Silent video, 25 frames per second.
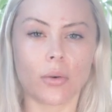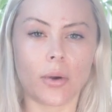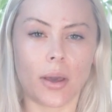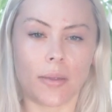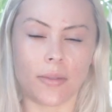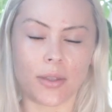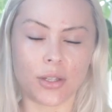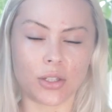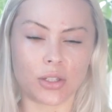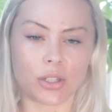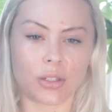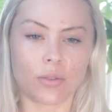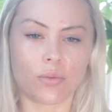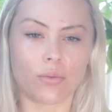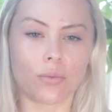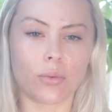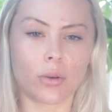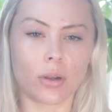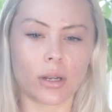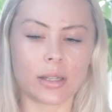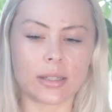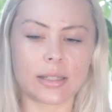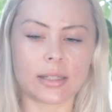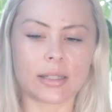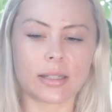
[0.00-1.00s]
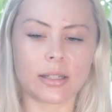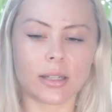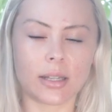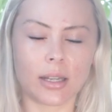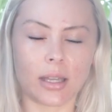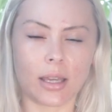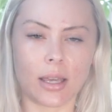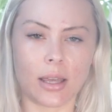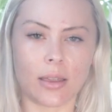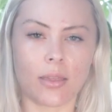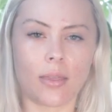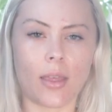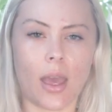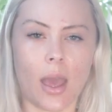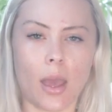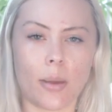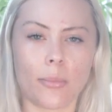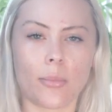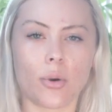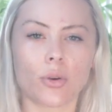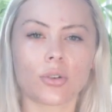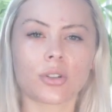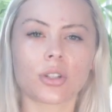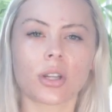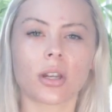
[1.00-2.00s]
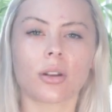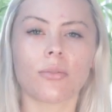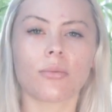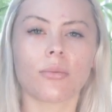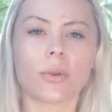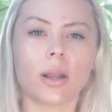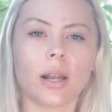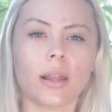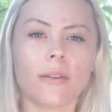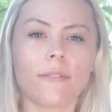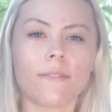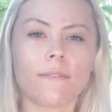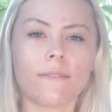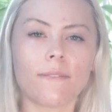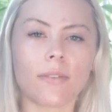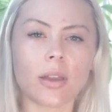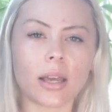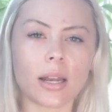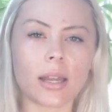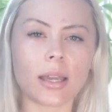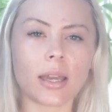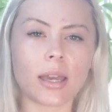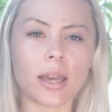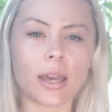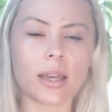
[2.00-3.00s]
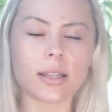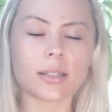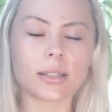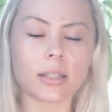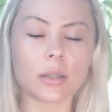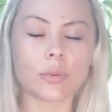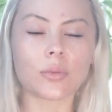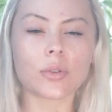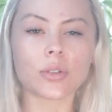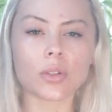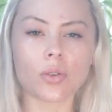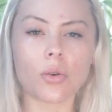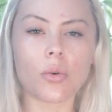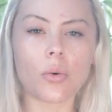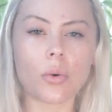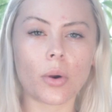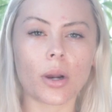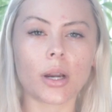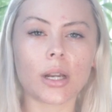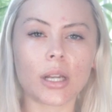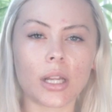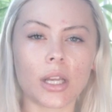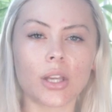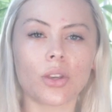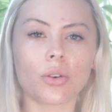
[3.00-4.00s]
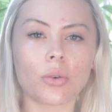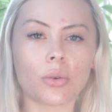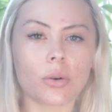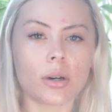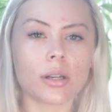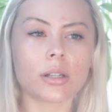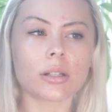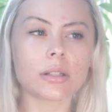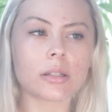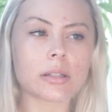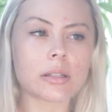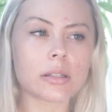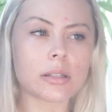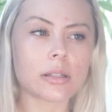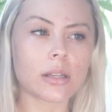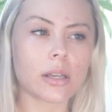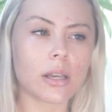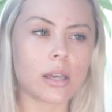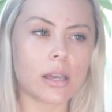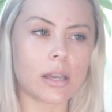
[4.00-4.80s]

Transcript: and then just really sitting in that emotion and really feeling it as if it's already yours.